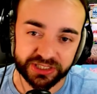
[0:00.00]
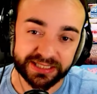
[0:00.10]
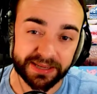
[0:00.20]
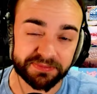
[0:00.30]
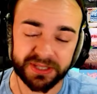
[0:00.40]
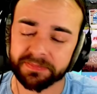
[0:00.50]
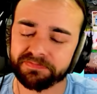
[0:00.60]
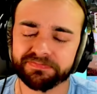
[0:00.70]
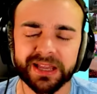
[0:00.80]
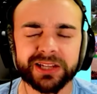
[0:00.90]
And
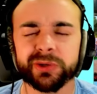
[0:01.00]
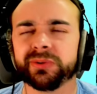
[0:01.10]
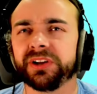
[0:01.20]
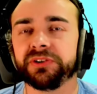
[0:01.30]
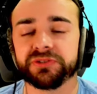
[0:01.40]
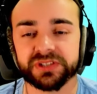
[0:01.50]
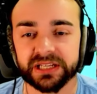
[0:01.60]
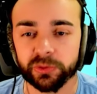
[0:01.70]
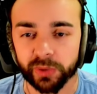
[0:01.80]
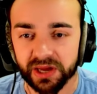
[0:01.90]
I don't
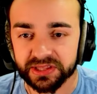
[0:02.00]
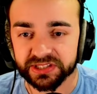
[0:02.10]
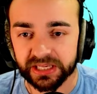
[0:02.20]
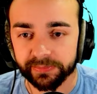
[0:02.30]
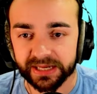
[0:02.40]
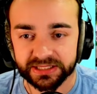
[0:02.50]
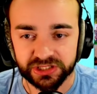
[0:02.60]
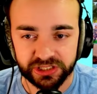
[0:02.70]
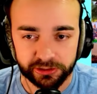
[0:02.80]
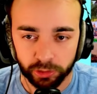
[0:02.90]
understand why this game got
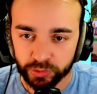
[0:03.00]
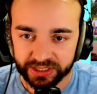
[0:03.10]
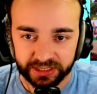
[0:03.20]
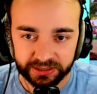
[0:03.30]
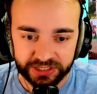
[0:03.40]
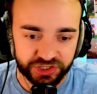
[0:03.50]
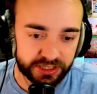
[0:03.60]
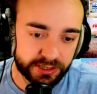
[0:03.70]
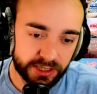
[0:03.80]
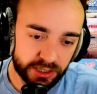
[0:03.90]
zero recognition